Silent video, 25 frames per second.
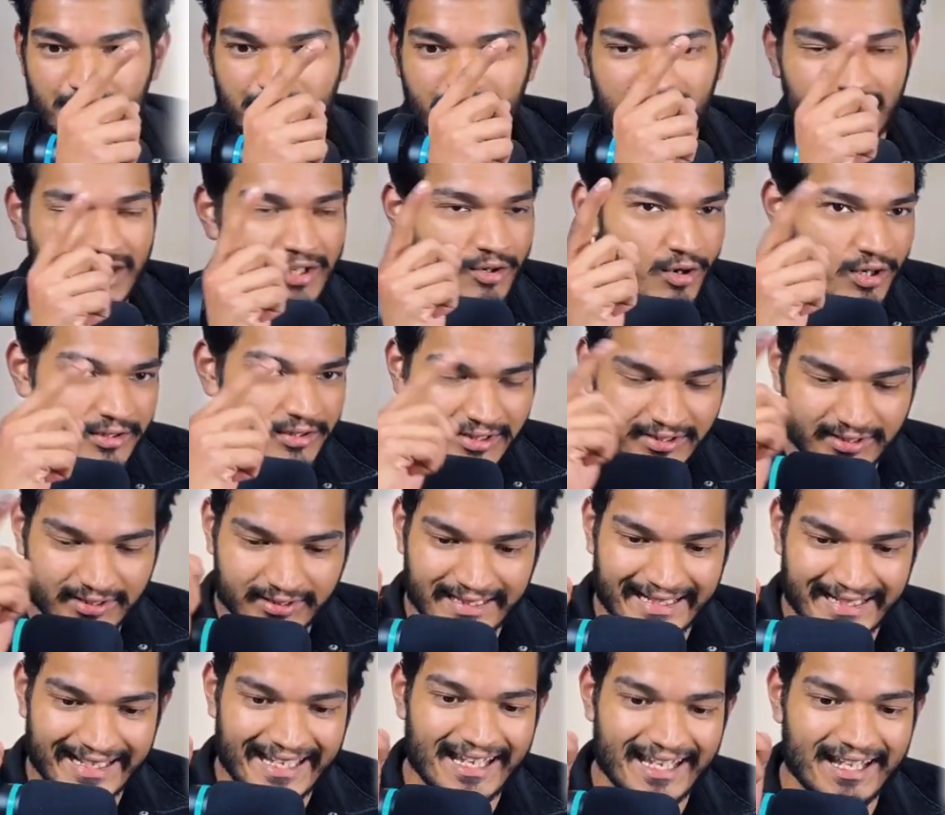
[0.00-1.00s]
be seeing on the
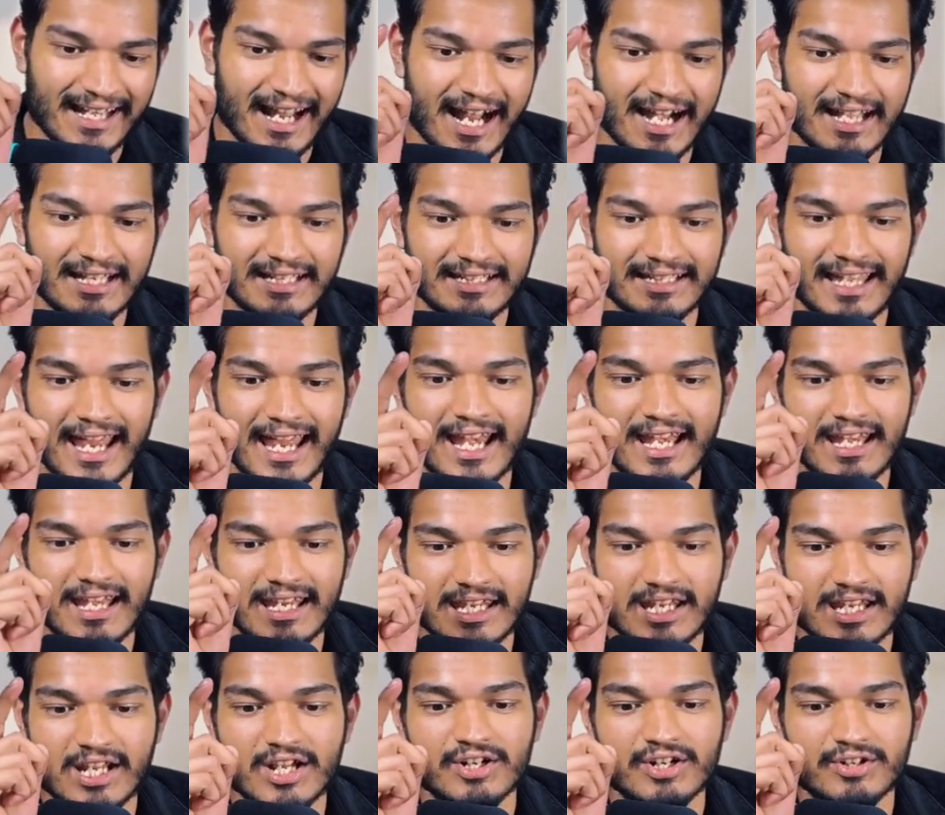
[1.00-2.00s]
screen a 10
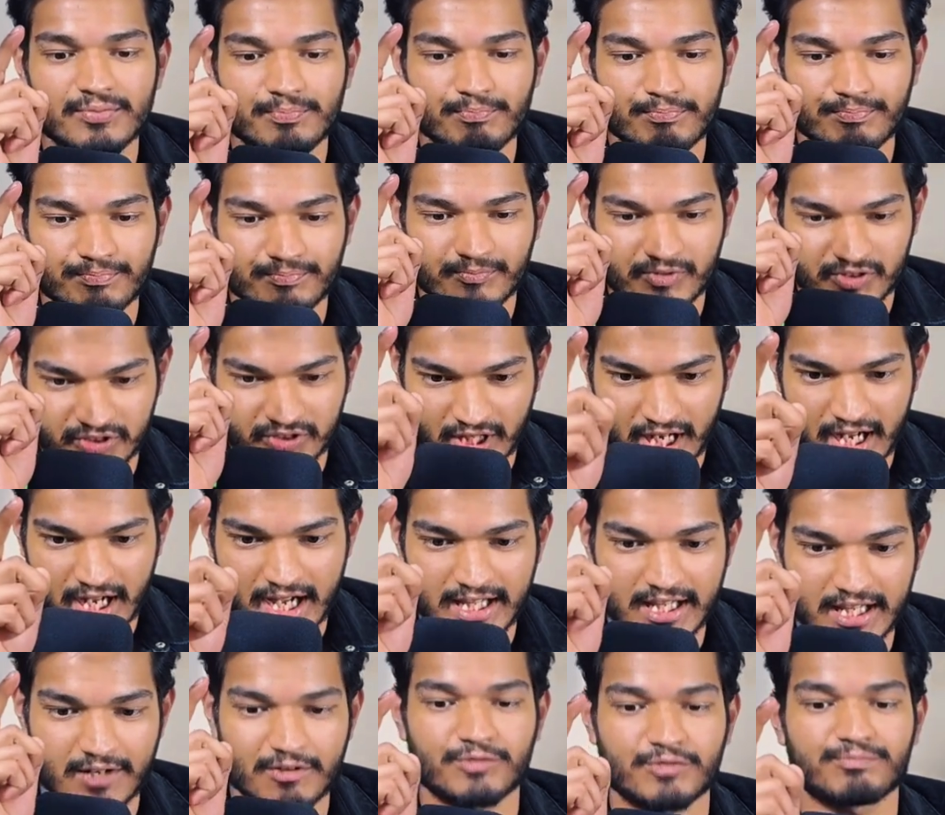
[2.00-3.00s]
years
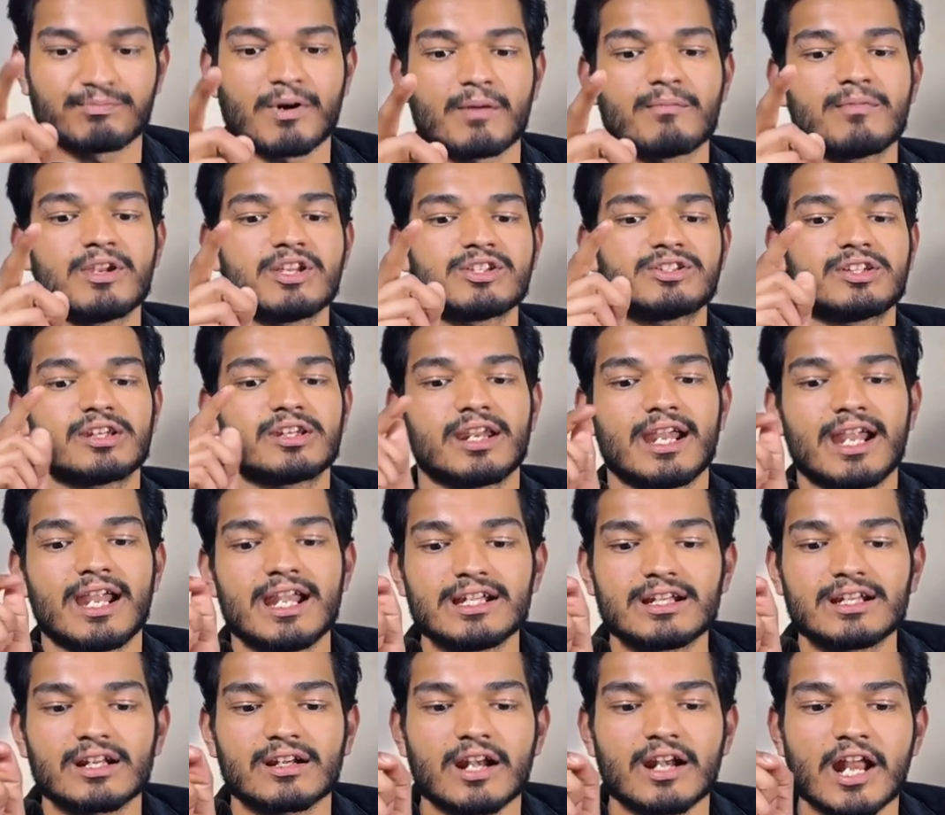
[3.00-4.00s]
study that was published in
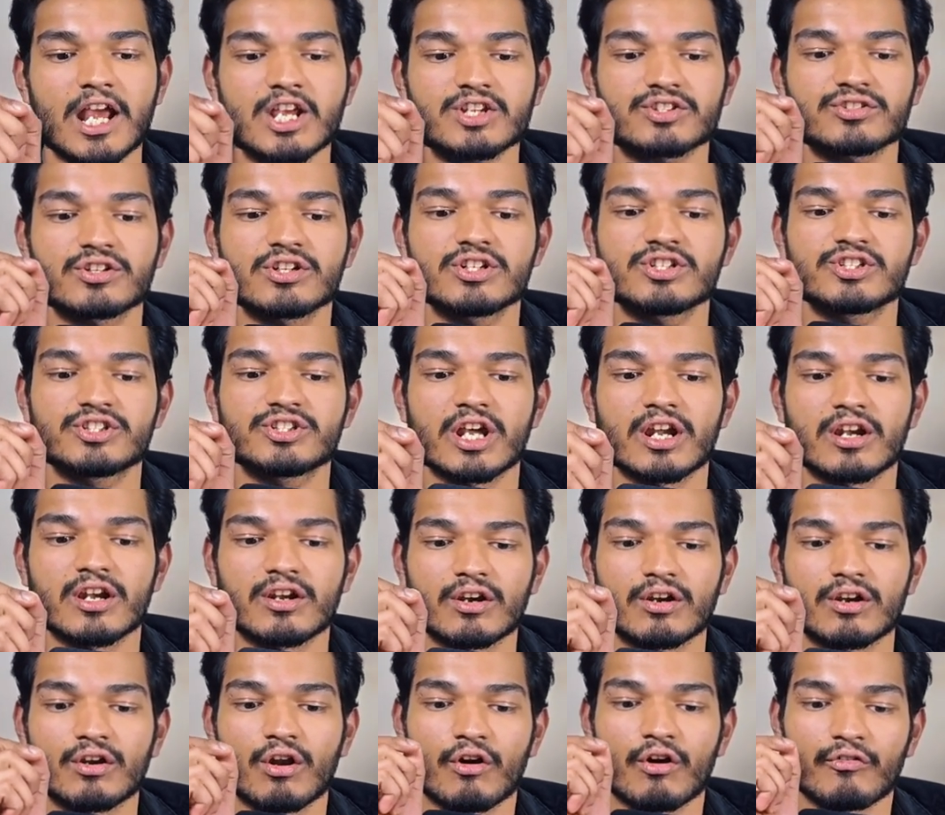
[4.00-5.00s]
International
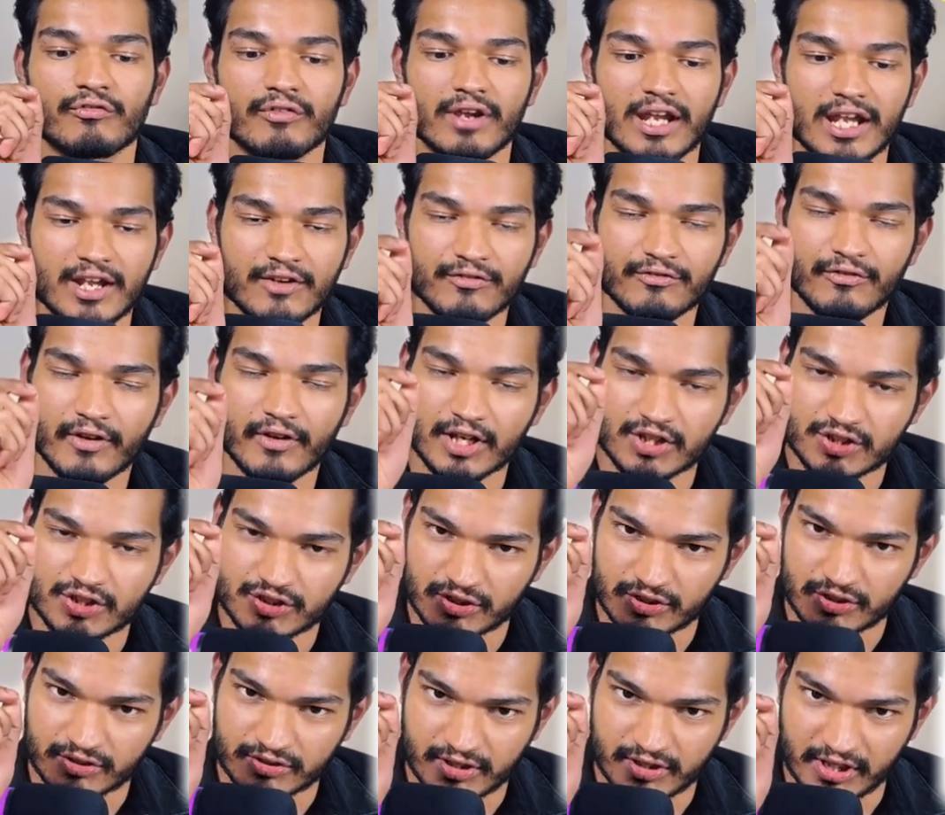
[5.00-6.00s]
Journal of
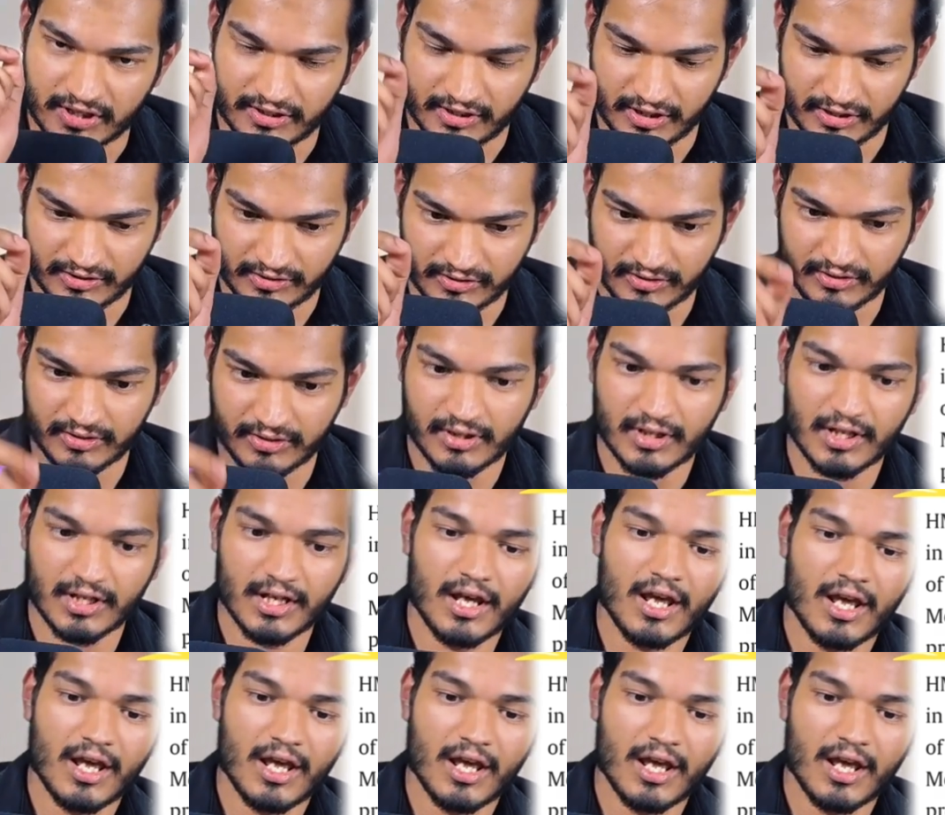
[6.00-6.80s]
Infectious Diseases,